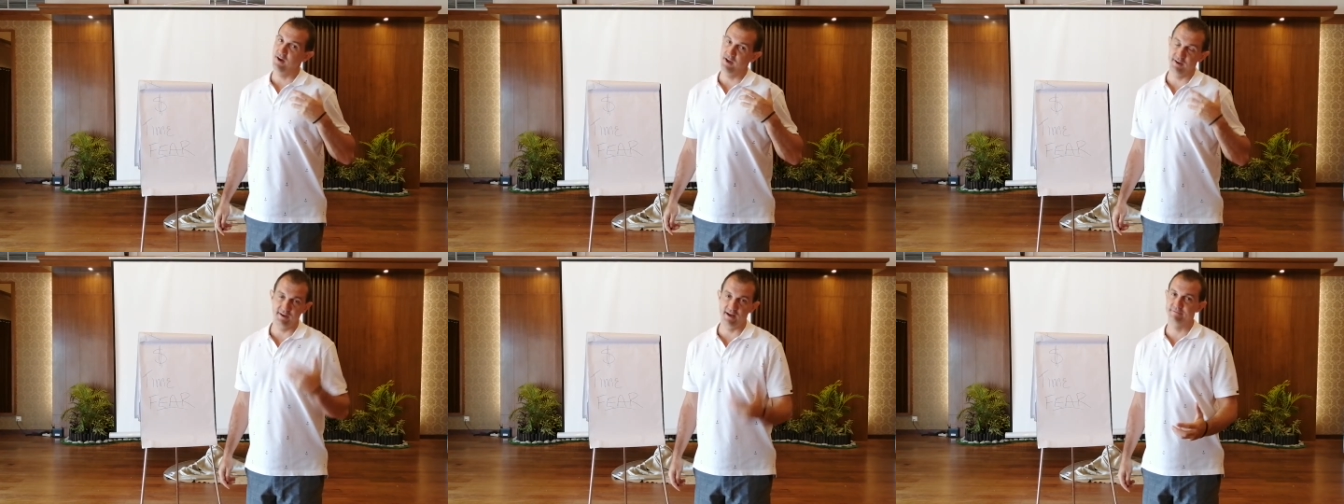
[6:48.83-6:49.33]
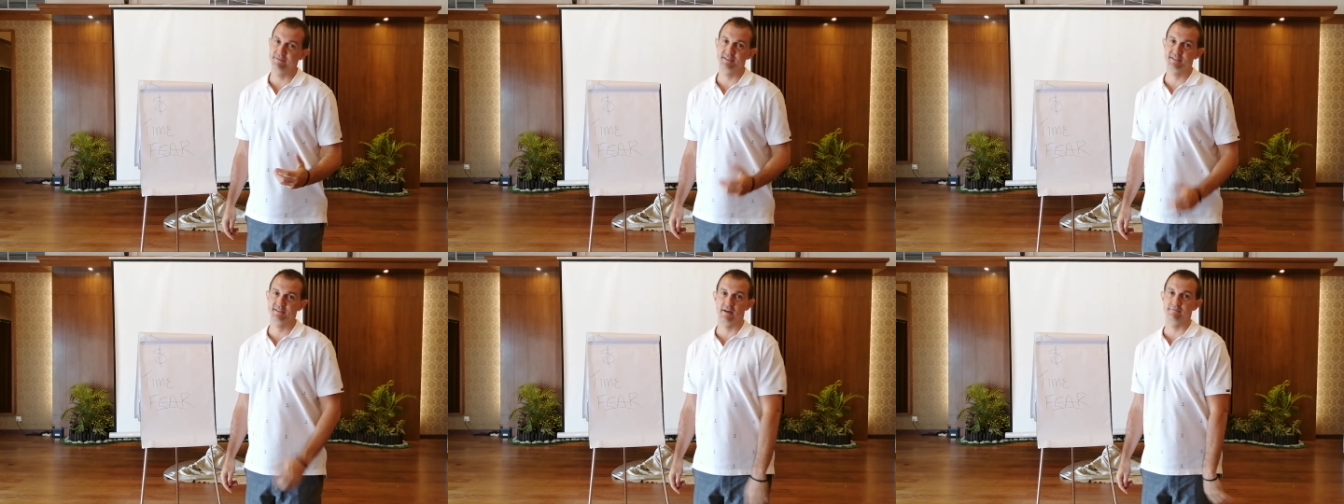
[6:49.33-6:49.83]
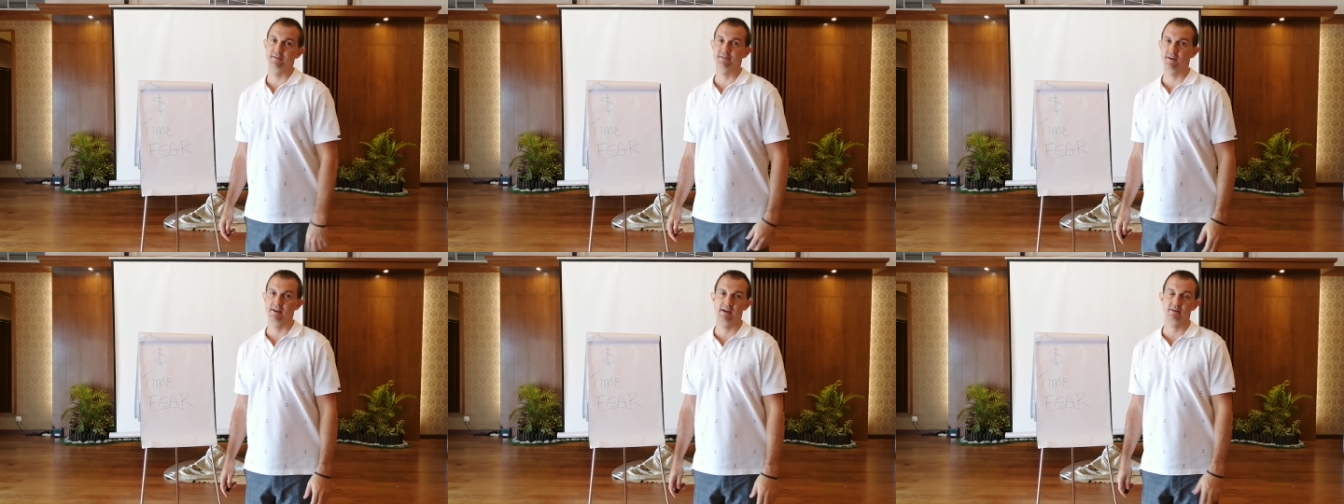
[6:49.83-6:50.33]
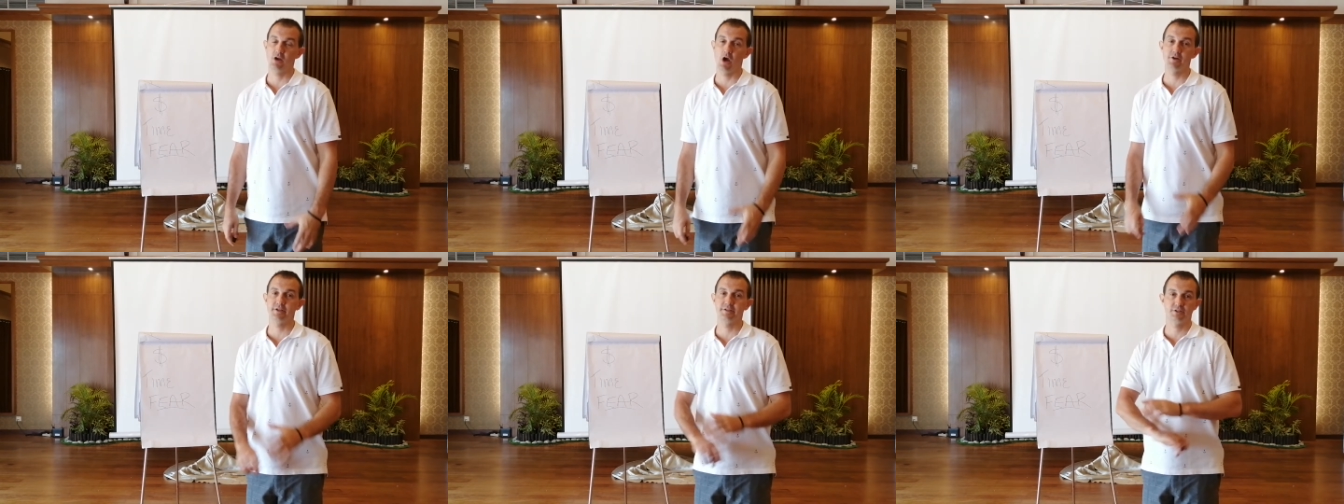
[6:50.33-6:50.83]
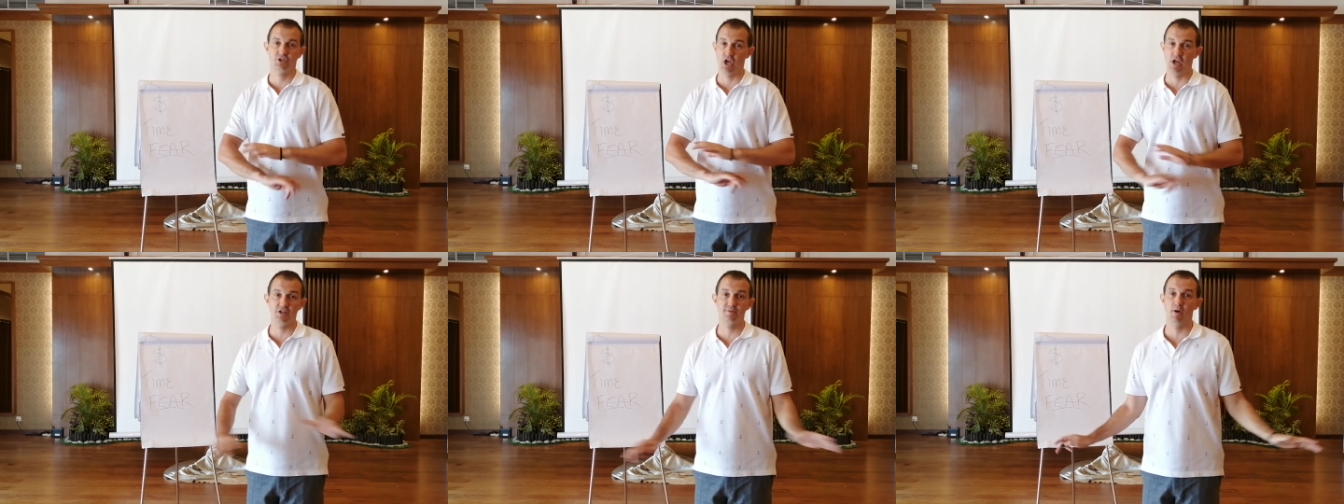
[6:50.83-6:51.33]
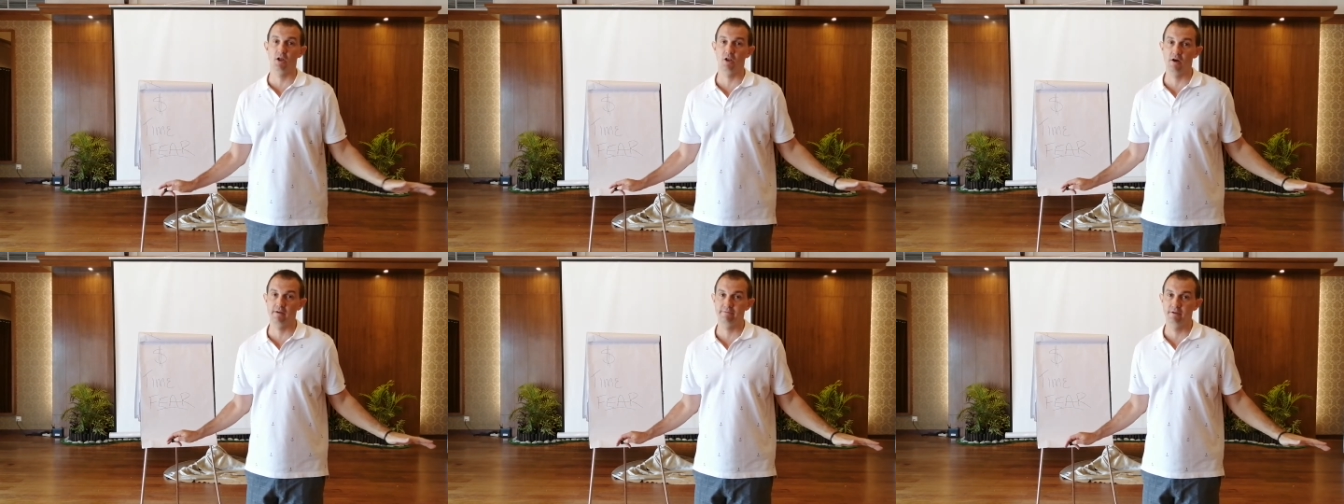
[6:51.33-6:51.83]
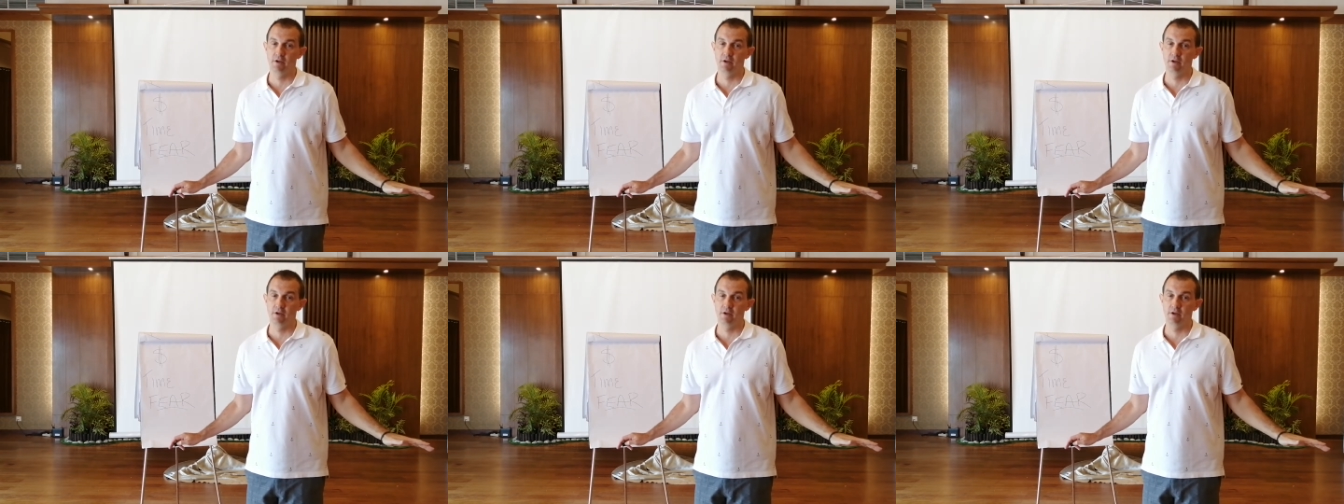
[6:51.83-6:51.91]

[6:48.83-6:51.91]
I love this stuff inside out. Coaching's changed my life.